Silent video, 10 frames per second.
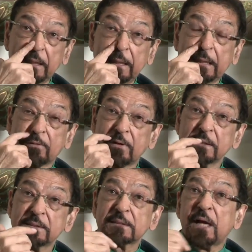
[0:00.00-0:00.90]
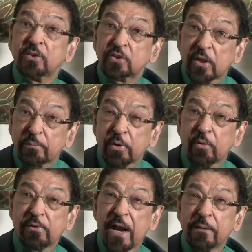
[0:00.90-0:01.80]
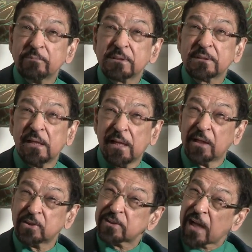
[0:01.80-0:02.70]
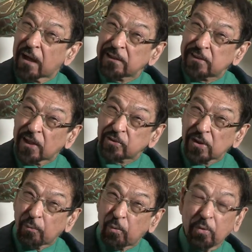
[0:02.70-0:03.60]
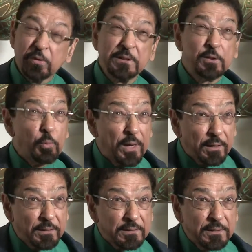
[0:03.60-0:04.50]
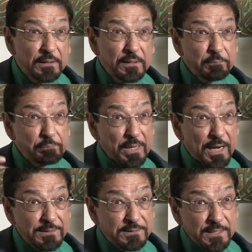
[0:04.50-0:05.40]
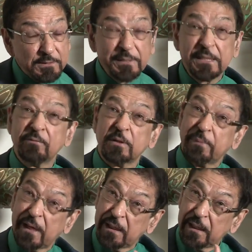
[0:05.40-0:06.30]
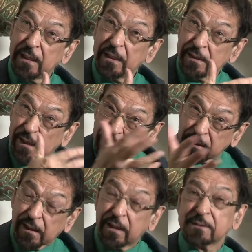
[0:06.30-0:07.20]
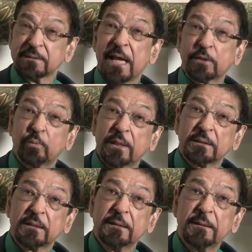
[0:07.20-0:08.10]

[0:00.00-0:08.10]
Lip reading: It runs cultural programs. The largest architectural award in the world prize has been given by the Aga Khan's network.